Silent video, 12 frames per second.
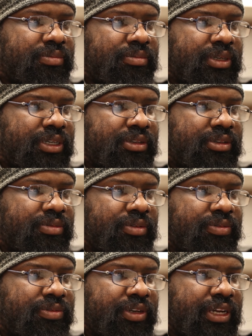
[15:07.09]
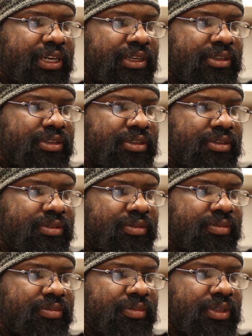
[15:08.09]
must reflect
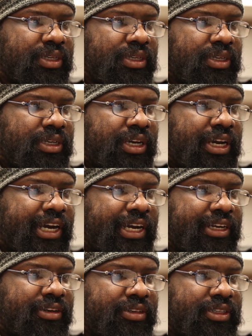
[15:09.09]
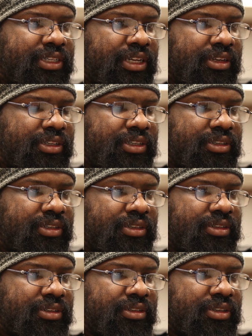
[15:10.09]
higher
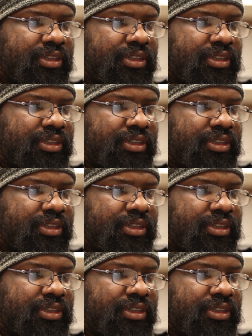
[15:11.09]
intelligences,